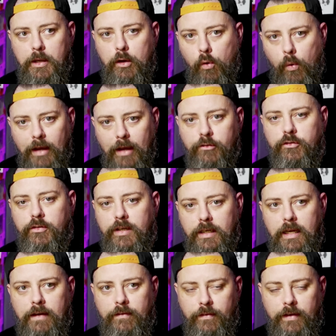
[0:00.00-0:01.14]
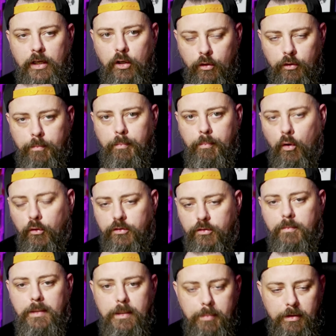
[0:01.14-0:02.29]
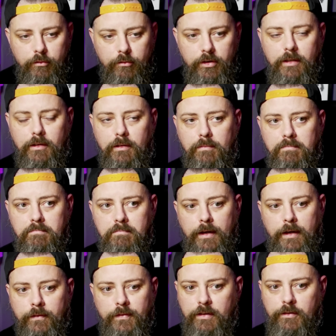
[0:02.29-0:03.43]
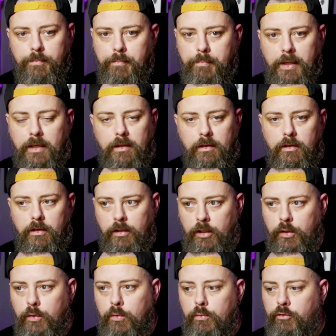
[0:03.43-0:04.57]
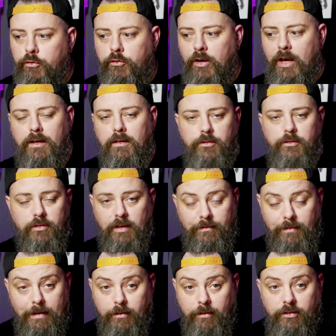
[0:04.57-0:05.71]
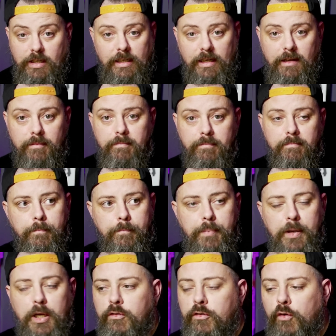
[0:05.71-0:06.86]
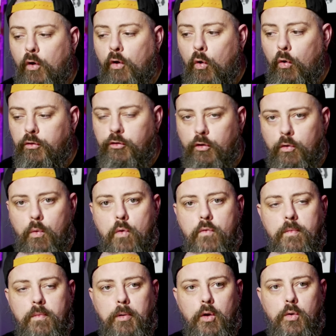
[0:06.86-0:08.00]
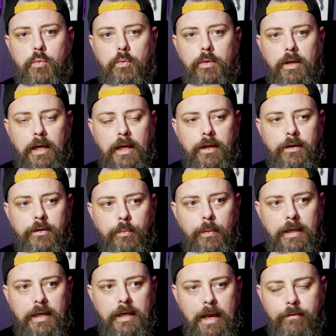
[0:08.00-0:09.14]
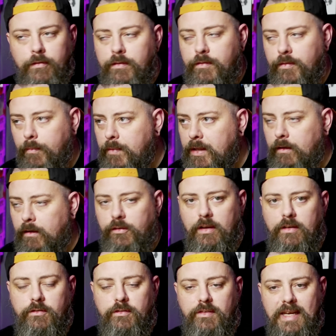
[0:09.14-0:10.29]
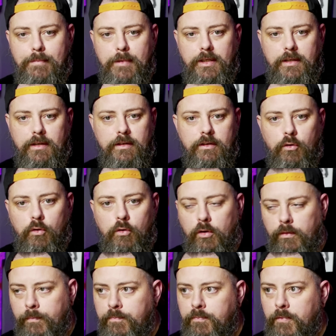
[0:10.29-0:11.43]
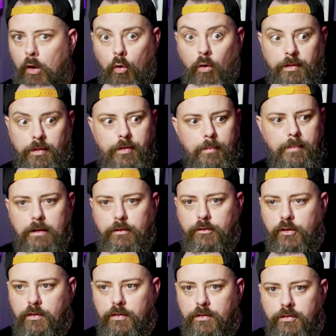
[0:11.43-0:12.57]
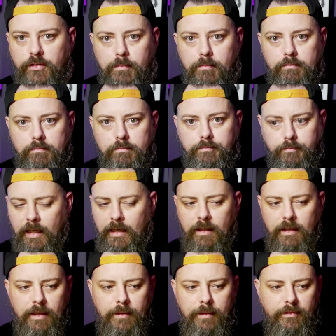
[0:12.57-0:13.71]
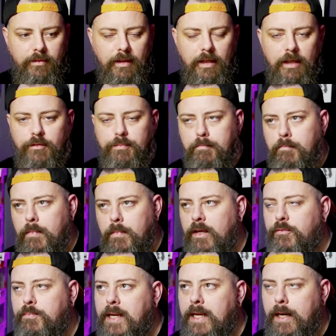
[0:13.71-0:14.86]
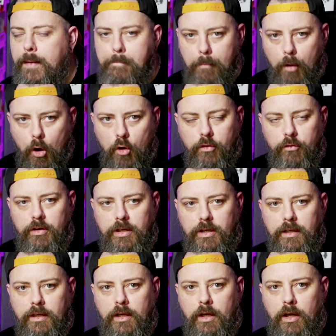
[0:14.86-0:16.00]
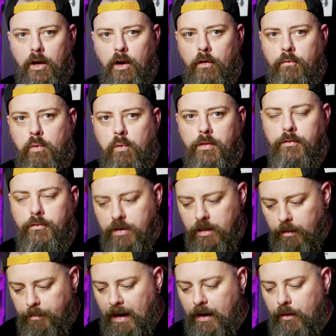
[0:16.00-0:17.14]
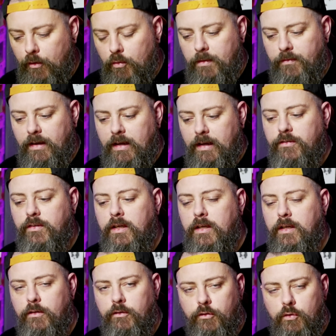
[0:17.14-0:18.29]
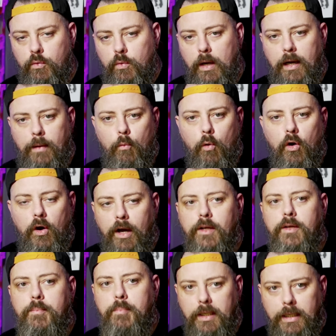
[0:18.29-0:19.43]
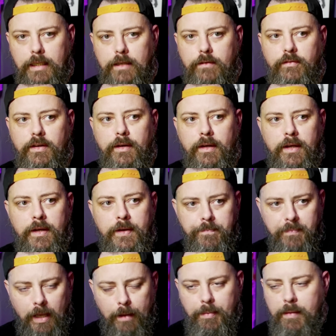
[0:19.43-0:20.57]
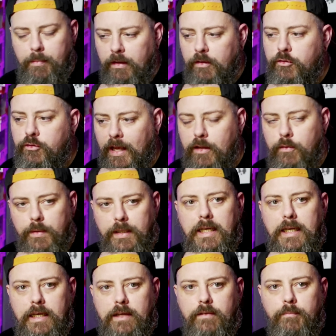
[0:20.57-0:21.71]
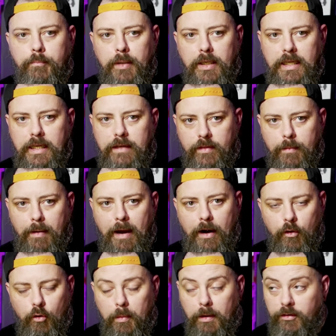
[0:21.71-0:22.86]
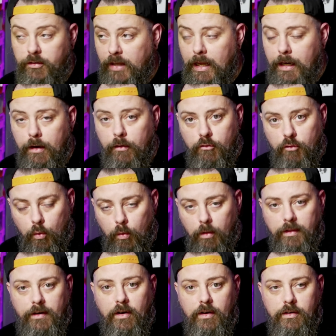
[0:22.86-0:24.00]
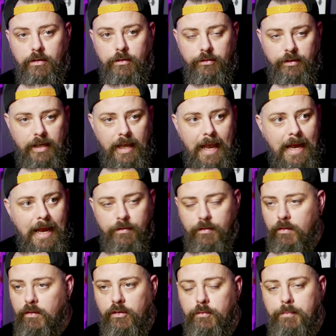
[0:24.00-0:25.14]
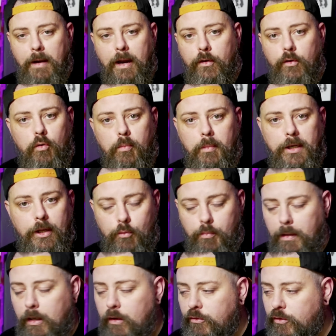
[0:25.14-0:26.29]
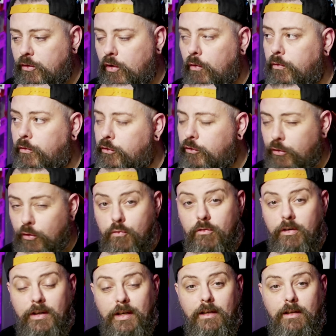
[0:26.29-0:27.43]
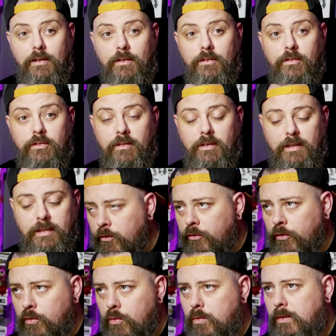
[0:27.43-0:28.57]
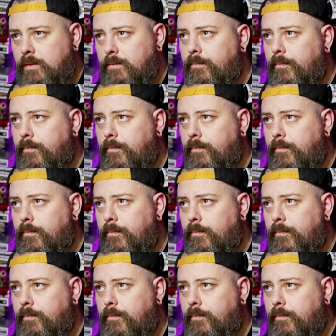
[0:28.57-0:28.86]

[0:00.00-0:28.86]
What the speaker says: me questioning if it could possibly be real. None of these big, huge channels. I've never seen it. Because it's all so overblown, and when every thumbnail says demon, and all the thumbnails look the same, it's making a mockery of what the real paranormal investigators do and what I believe in. And people that genuinely believe in the paranormal are starting to roll their eyes at anything that says paranormal now because it's gotten so ridiculous. So,